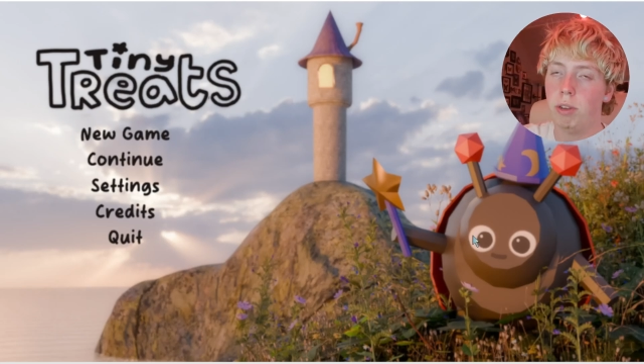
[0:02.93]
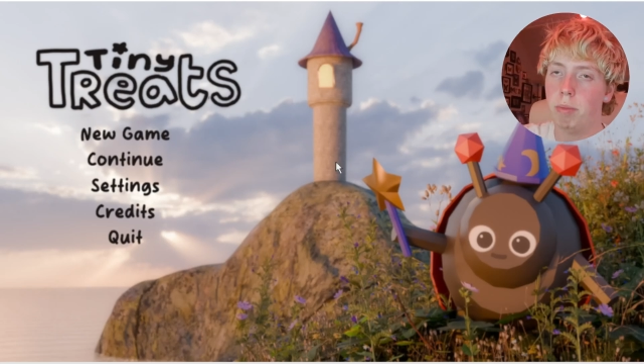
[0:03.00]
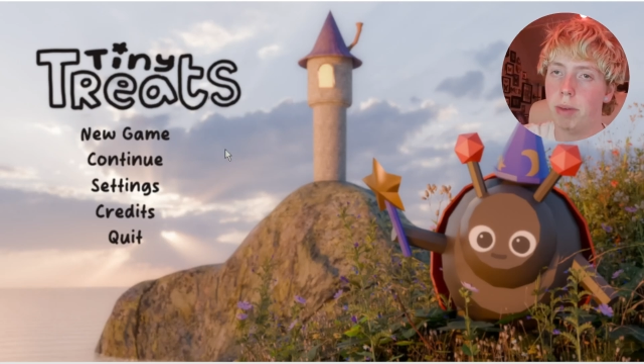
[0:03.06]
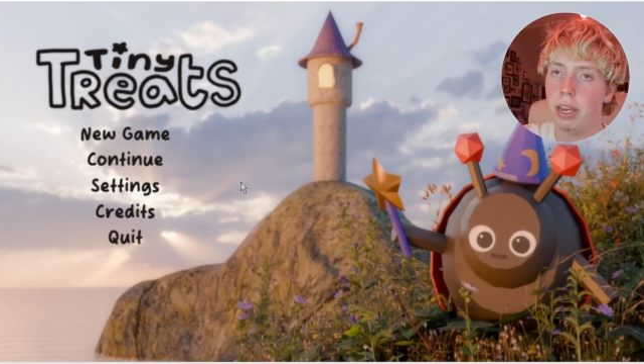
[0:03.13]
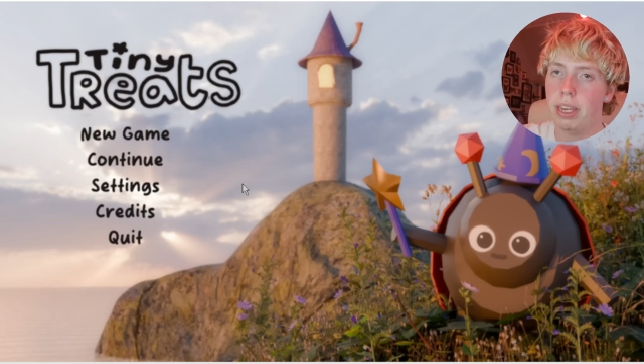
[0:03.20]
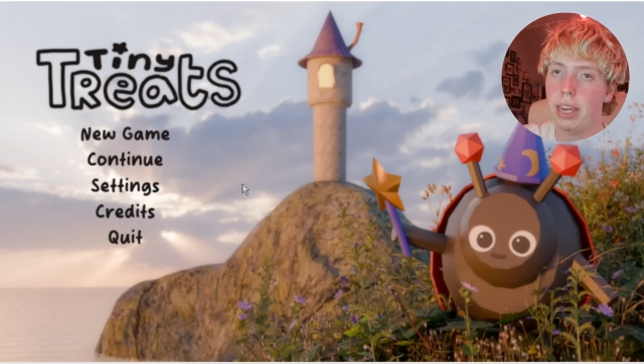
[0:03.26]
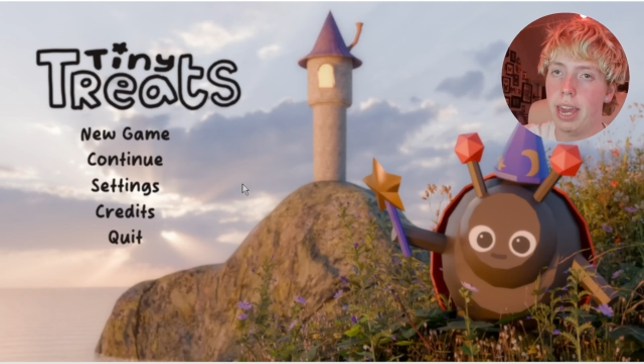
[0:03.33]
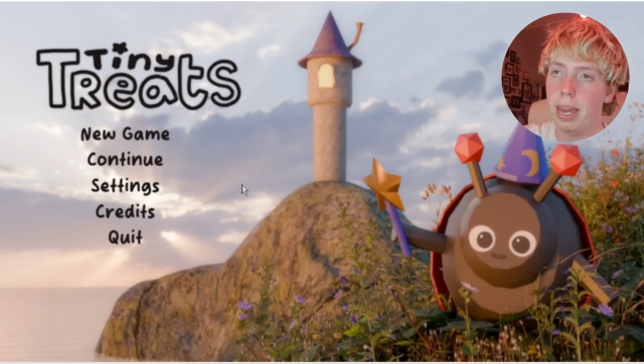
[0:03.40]
you
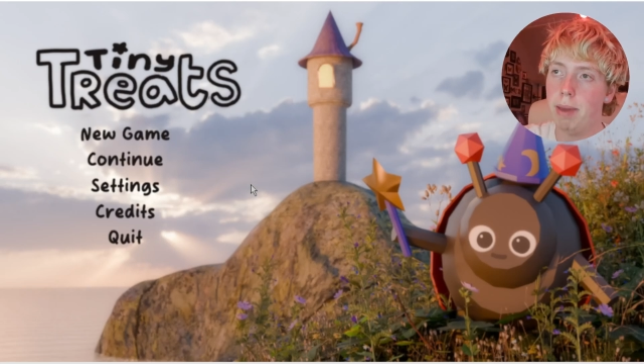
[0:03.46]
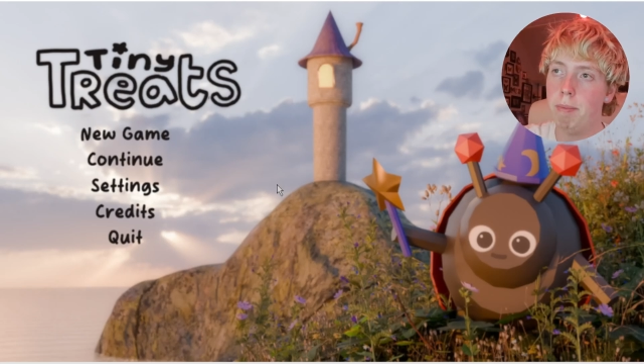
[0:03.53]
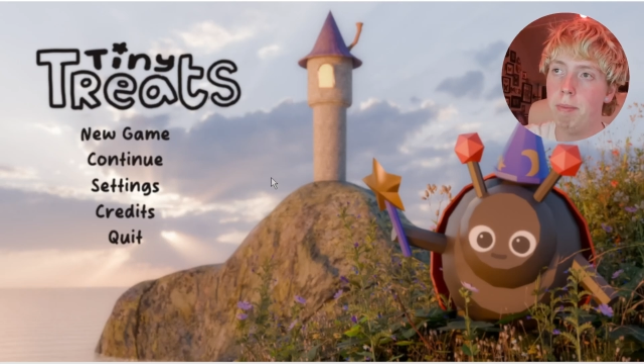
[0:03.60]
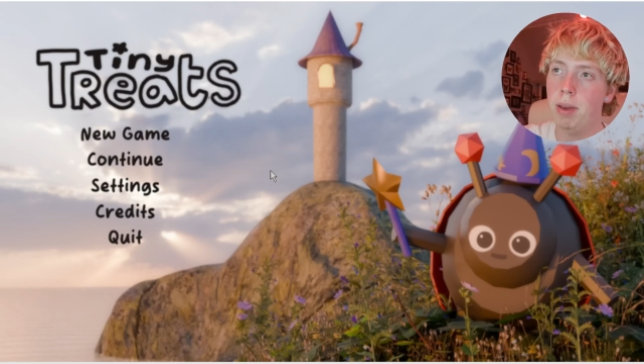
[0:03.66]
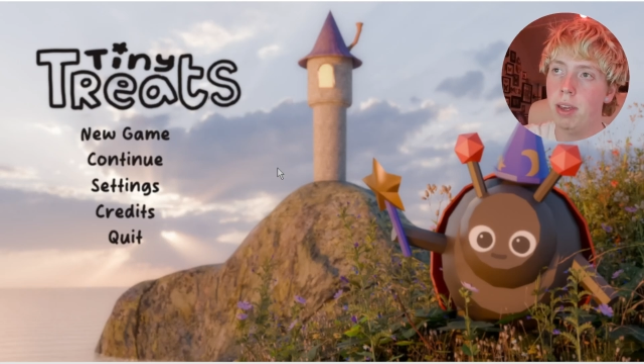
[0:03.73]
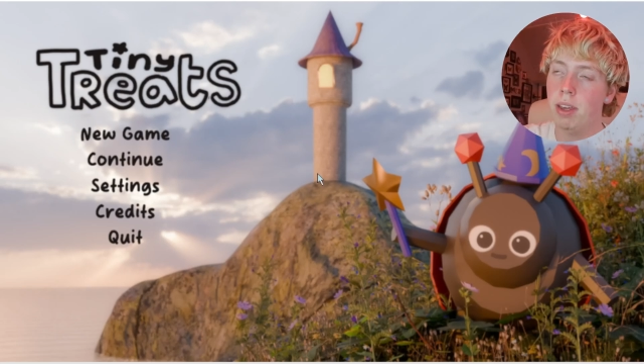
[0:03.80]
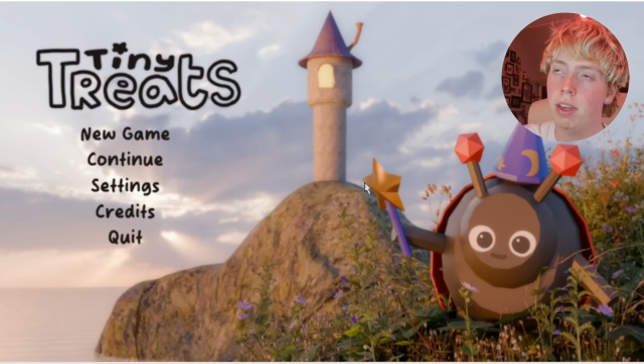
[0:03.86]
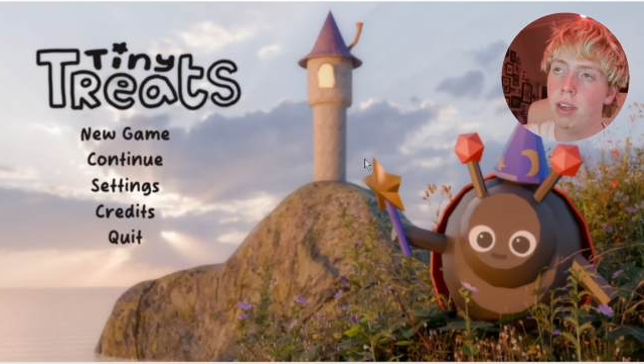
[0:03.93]
my
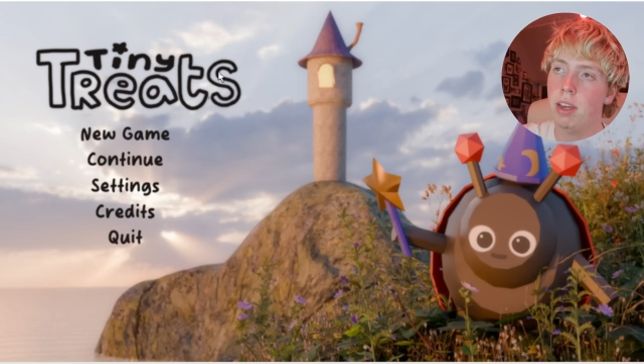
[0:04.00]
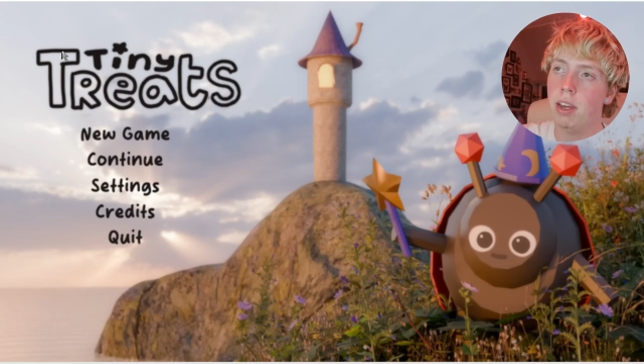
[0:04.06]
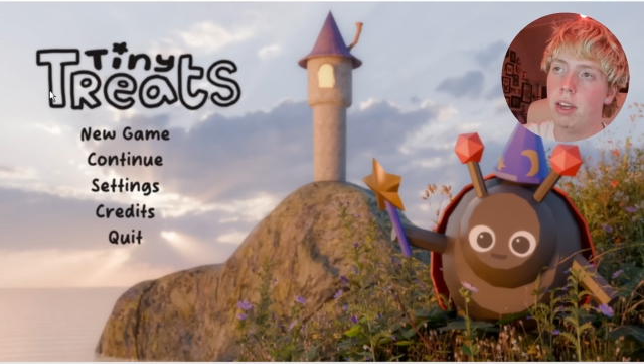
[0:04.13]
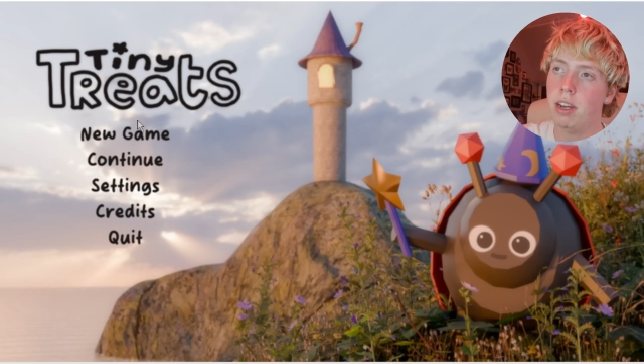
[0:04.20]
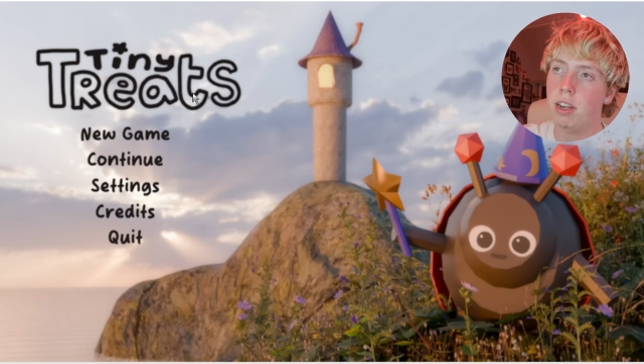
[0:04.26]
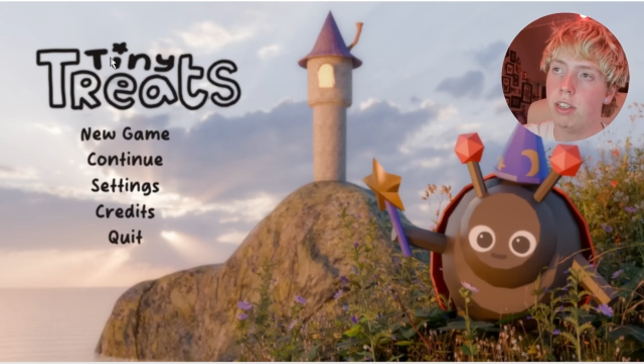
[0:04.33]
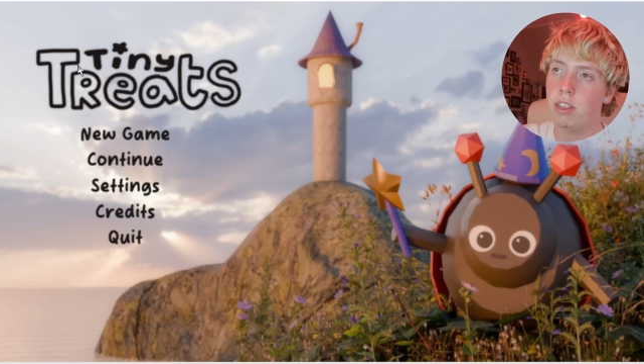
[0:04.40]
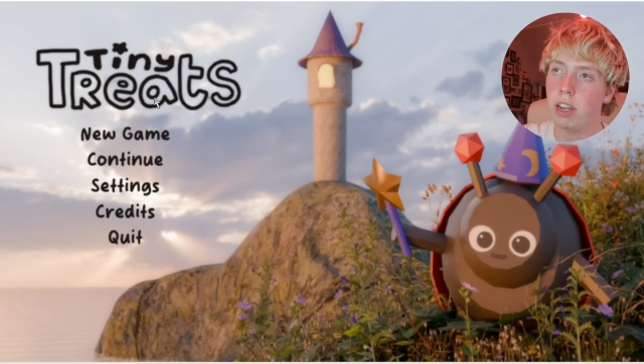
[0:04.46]
game,
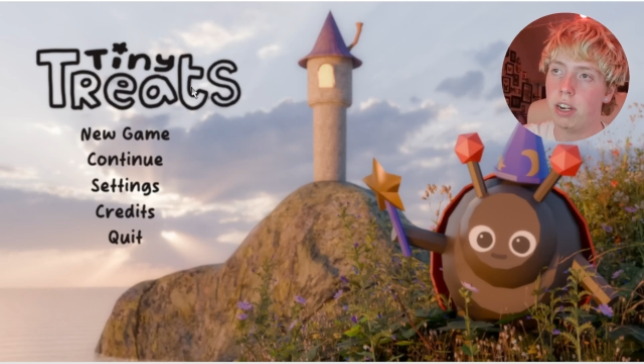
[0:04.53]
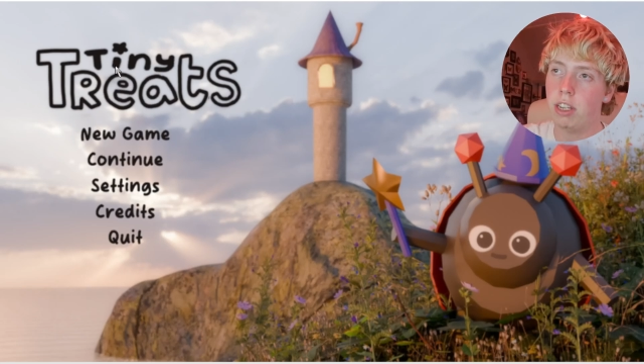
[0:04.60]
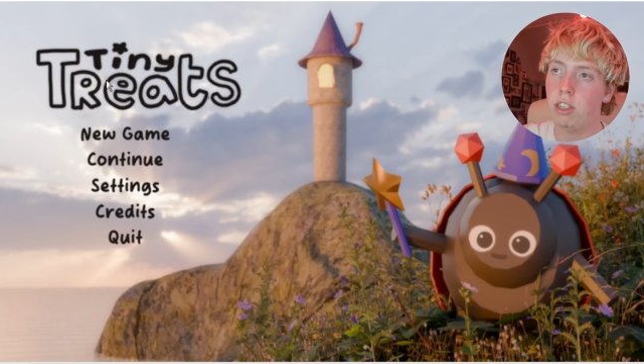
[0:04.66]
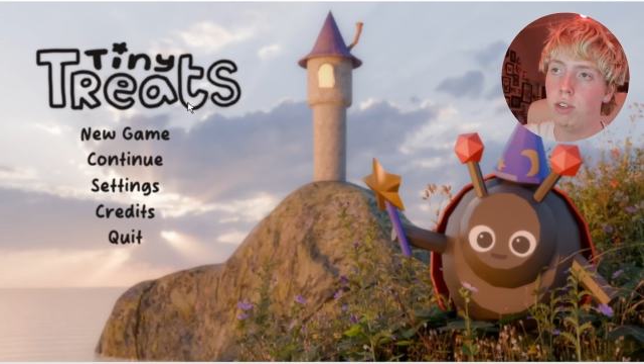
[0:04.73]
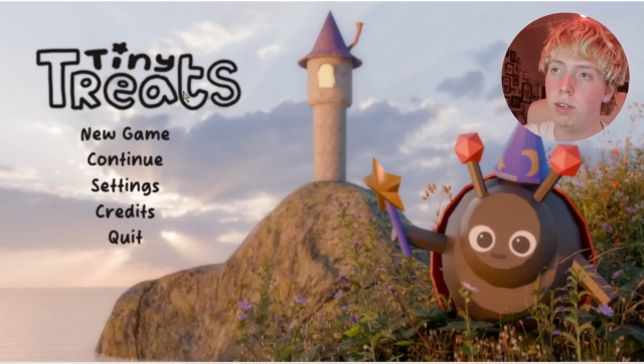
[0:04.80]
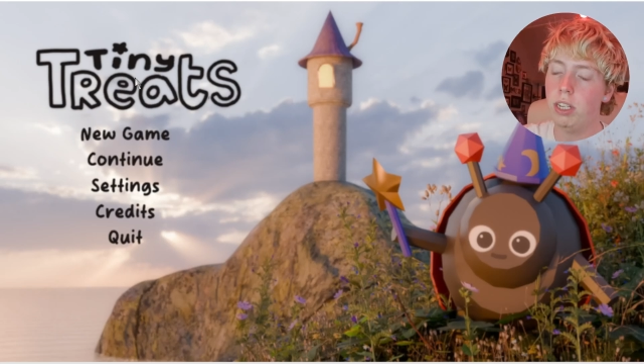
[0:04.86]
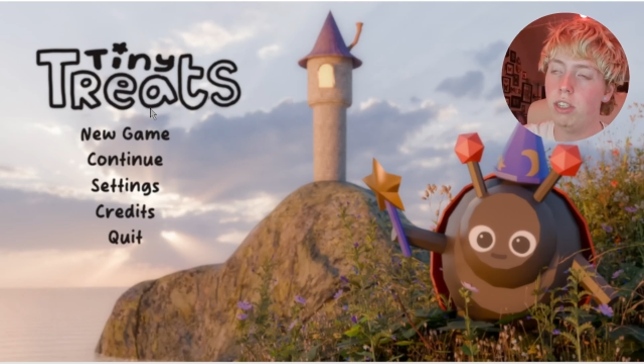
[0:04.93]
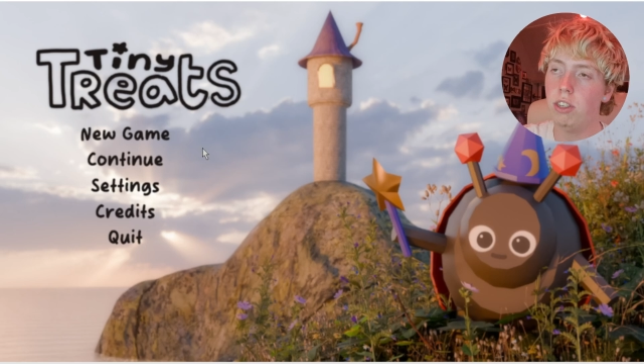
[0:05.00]
Tiny
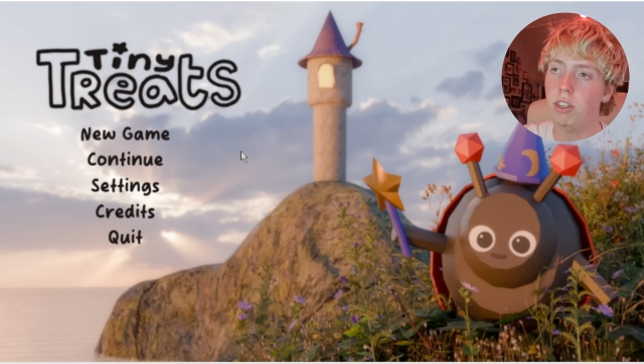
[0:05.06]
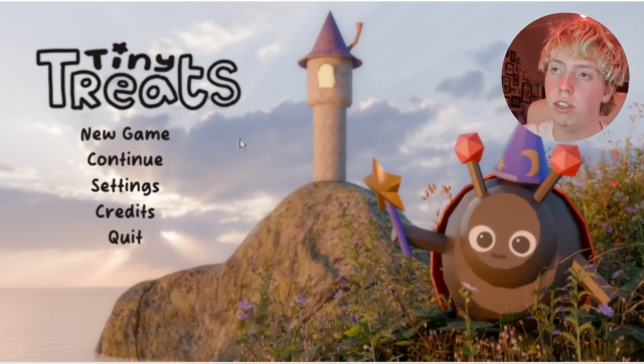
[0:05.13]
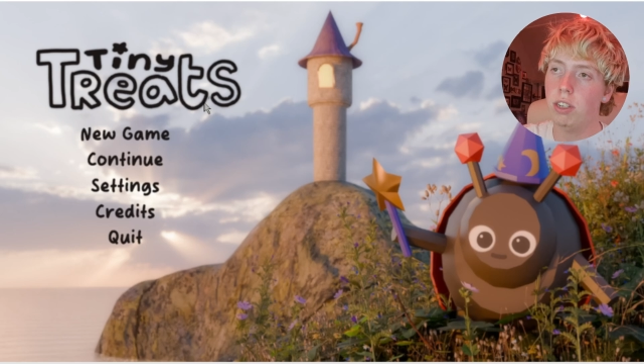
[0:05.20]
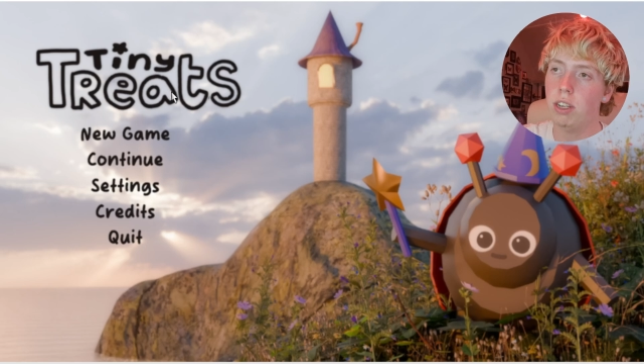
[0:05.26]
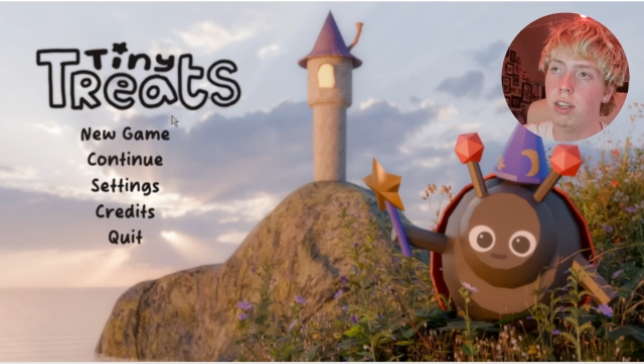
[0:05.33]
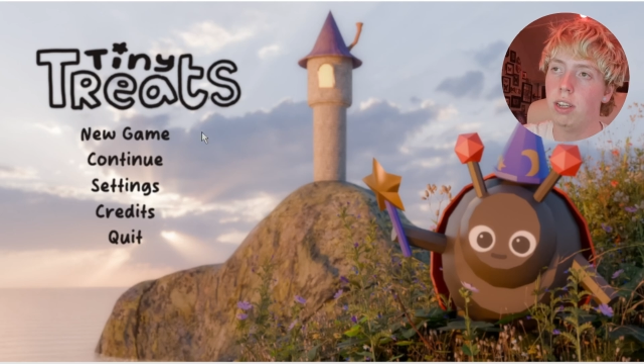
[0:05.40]
Treats.